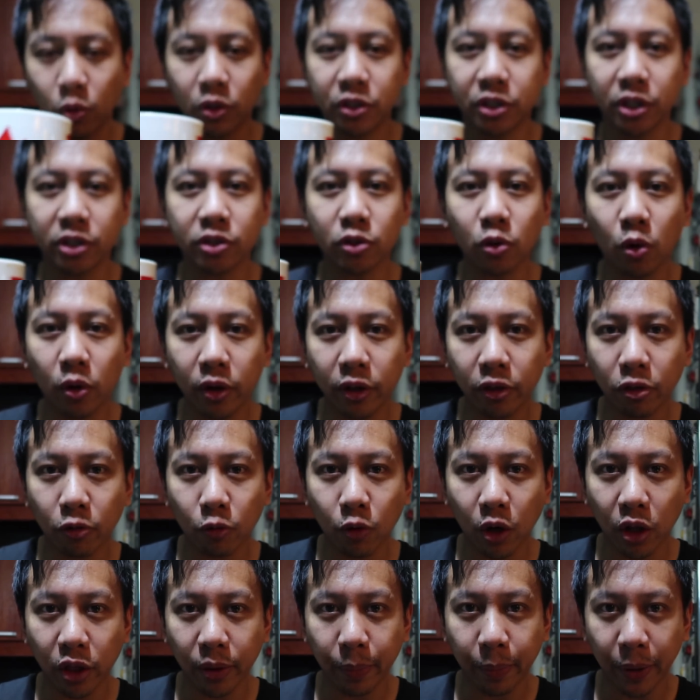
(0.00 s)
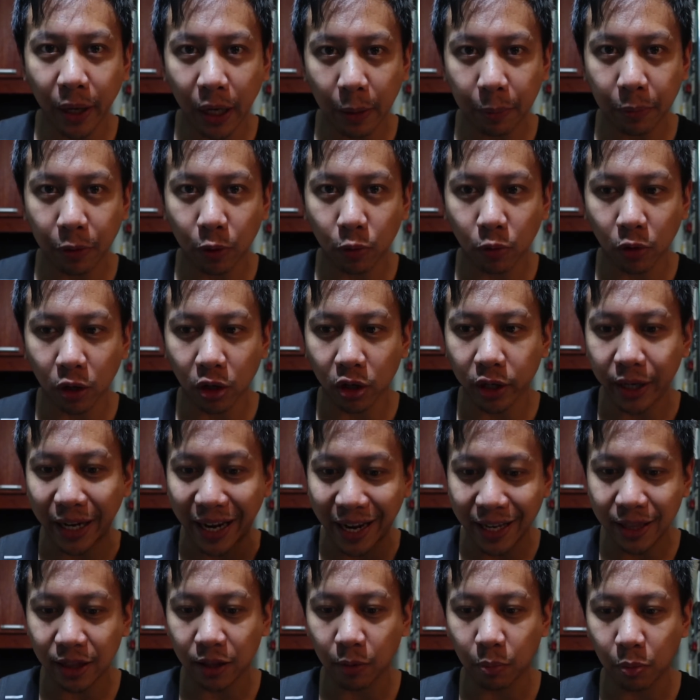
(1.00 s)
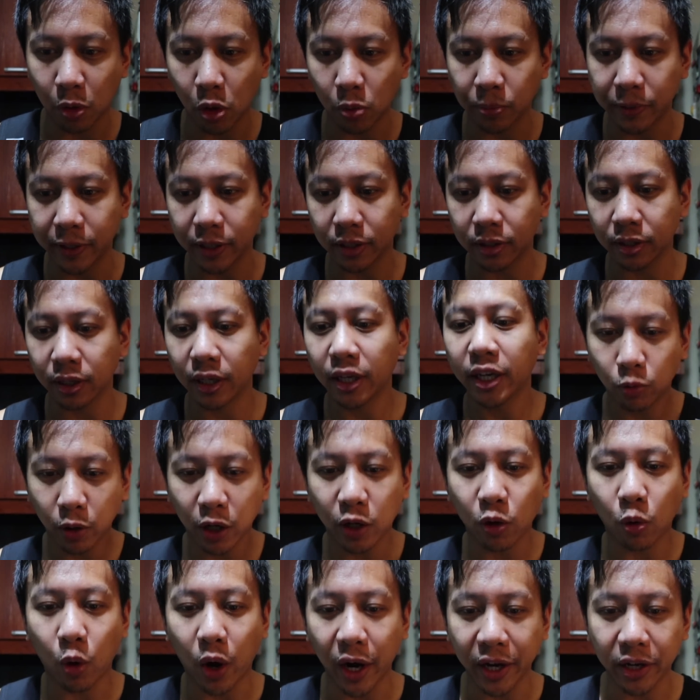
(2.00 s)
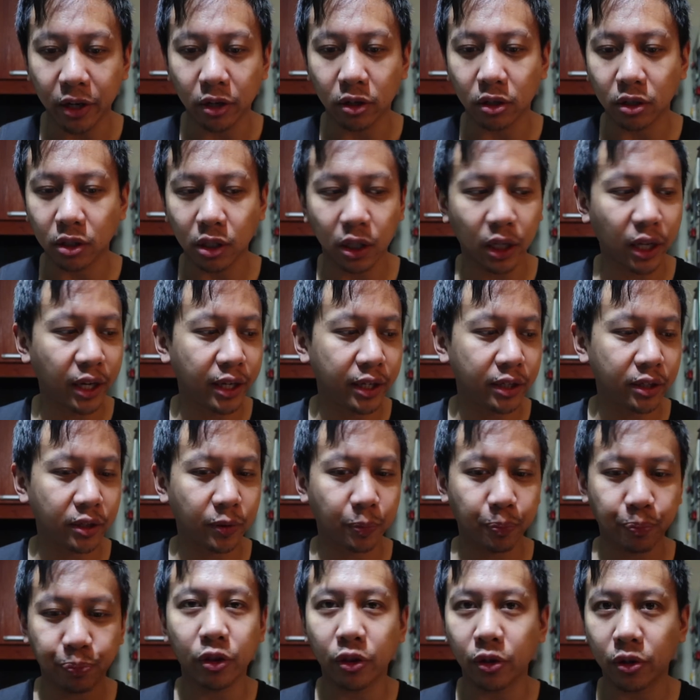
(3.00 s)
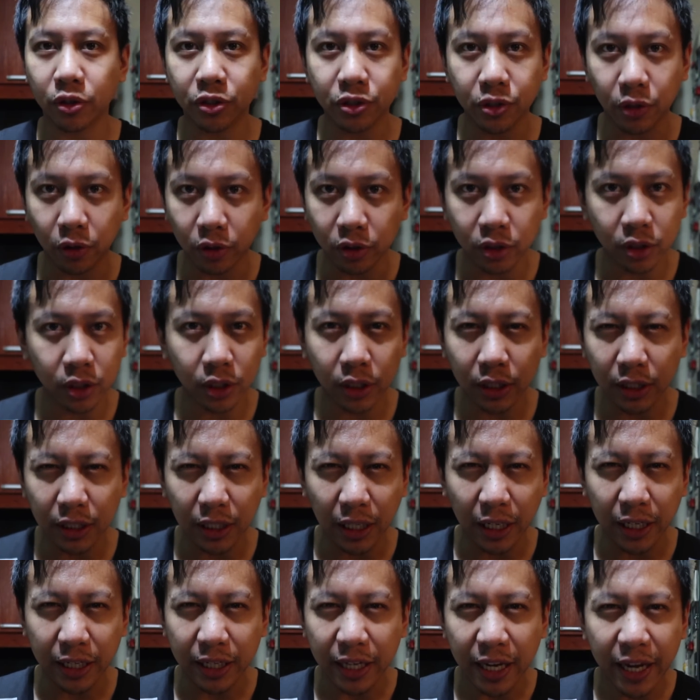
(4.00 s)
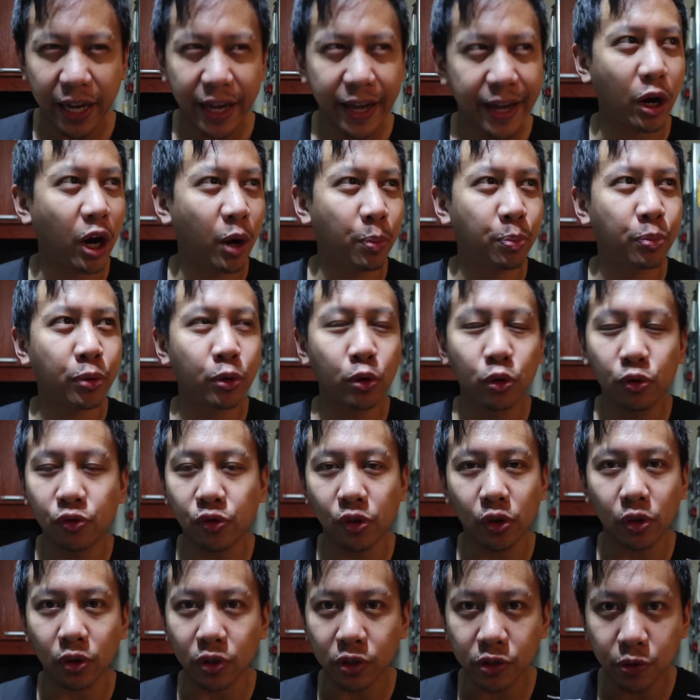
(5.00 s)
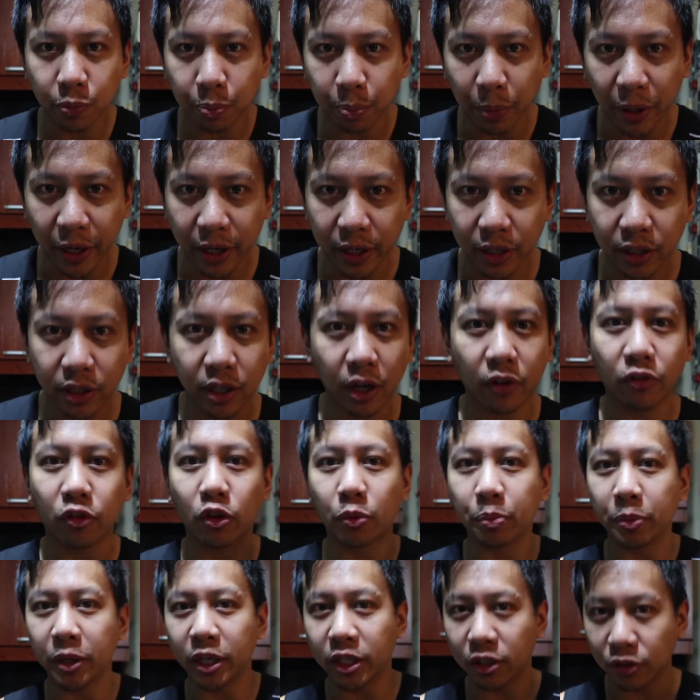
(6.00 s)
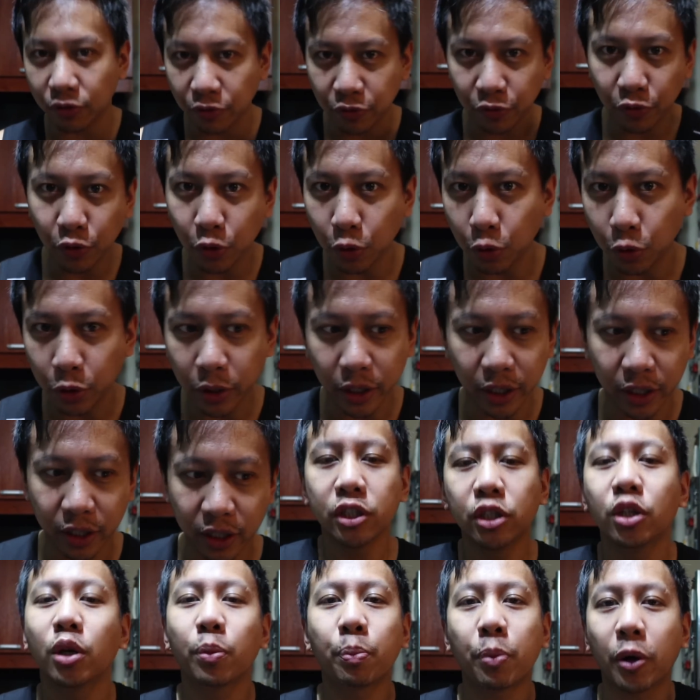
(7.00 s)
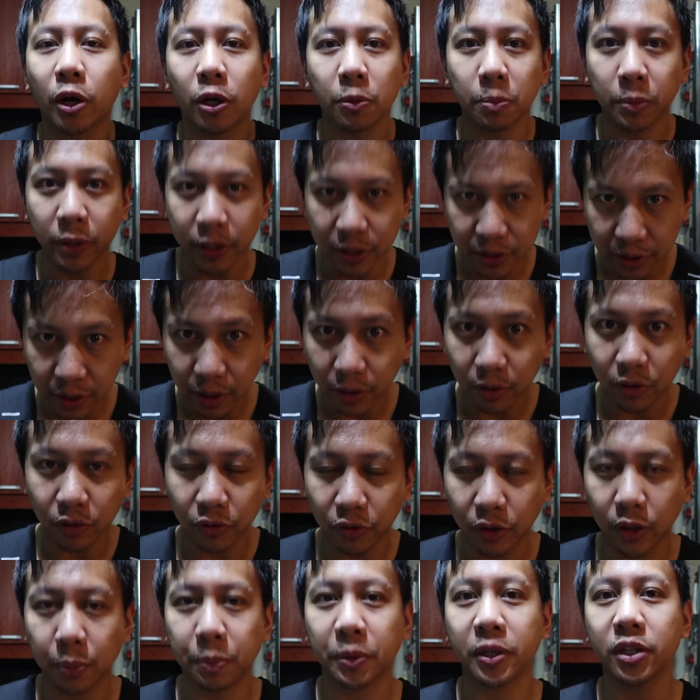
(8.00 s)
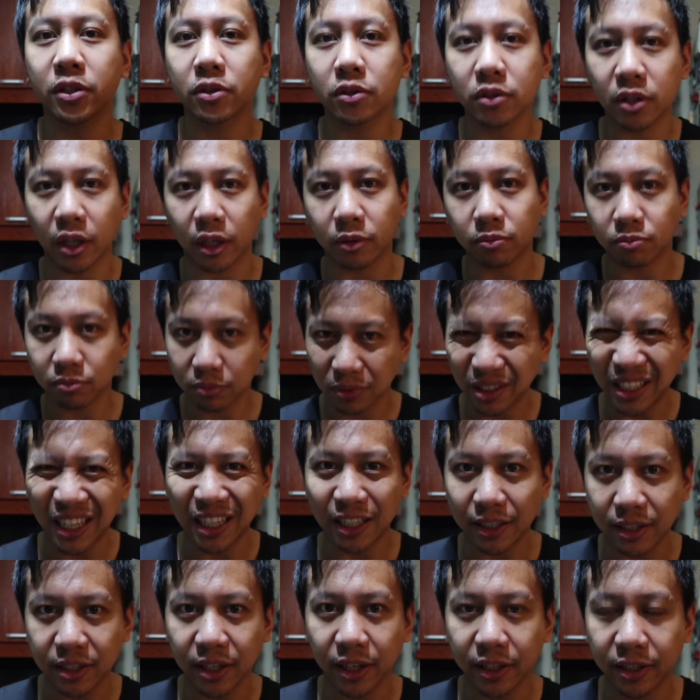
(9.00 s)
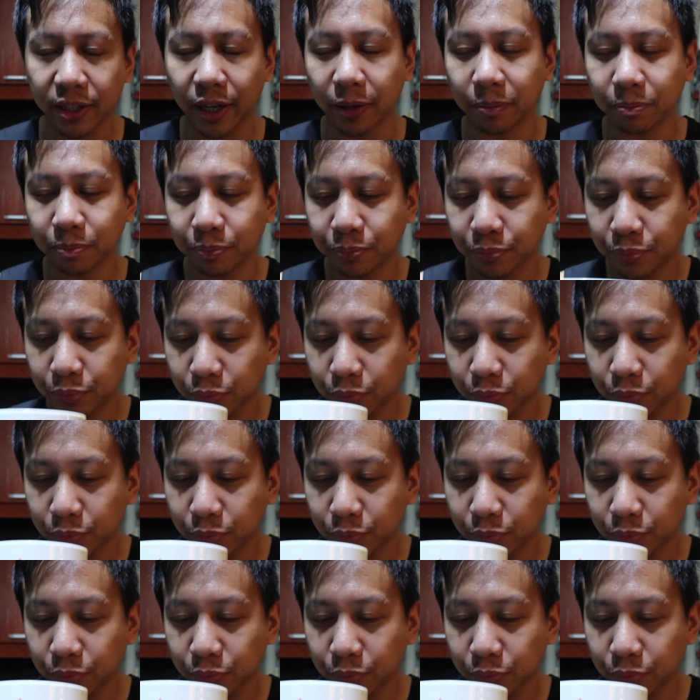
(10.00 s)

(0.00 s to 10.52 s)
we're just going through all the paperwork at the moment required. Like, there are certain like approvals by government food departments here in the Philippines that kind of take time.